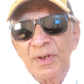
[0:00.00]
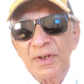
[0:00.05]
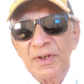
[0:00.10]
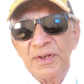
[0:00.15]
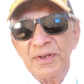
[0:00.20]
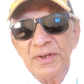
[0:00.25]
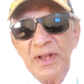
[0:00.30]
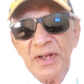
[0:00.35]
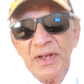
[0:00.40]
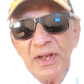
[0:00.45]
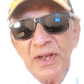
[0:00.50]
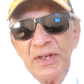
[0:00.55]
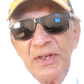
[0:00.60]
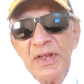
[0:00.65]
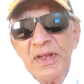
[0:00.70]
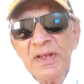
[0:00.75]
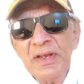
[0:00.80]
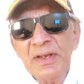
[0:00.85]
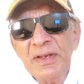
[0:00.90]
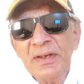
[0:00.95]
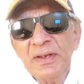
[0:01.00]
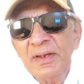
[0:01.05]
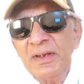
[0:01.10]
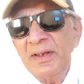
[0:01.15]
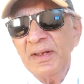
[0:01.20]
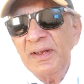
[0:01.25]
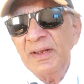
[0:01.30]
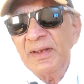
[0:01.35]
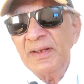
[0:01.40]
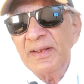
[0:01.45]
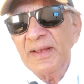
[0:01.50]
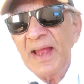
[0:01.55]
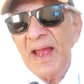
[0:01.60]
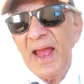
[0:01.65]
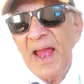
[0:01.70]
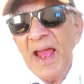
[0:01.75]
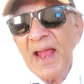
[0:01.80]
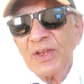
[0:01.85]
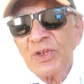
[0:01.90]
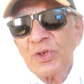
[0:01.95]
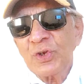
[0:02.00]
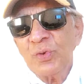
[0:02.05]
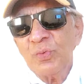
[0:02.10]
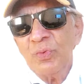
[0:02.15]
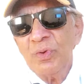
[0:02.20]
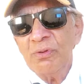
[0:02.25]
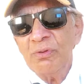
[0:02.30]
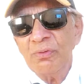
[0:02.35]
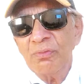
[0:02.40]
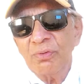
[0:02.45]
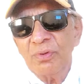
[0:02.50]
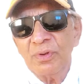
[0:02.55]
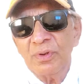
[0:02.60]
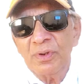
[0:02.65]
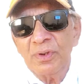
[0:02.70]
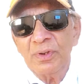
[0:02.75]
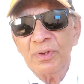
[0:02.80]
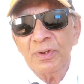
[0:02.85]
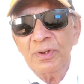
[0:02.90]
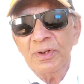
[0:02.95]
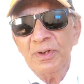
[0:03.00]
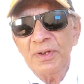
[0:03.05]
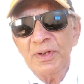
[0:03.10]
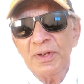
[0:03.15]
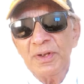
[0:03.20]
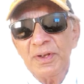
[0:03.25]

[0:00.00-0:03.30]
Narrating the actual word